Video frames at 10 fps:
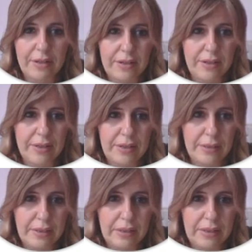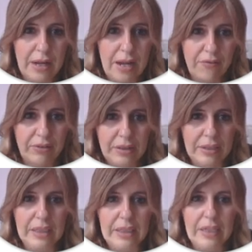11,
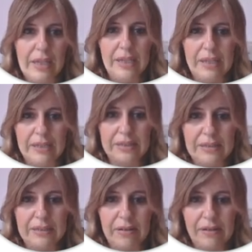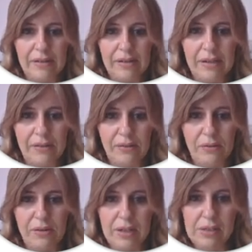and I do
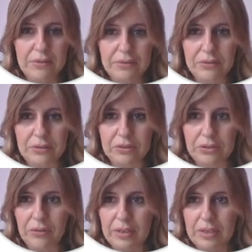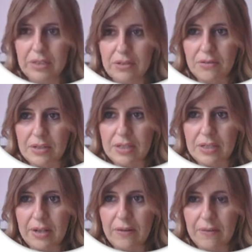have, no, sorry, it's not
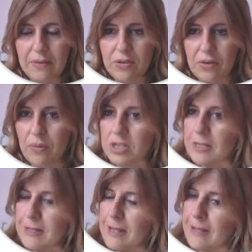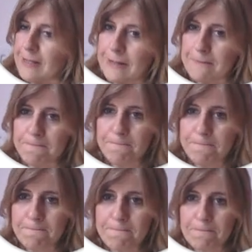the, sorry, it wasn't the year 10.
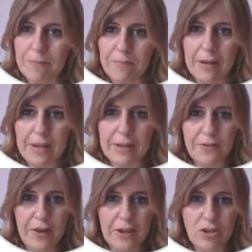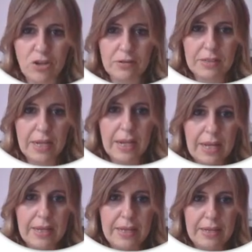My creations,
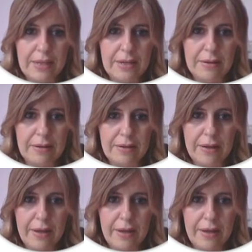year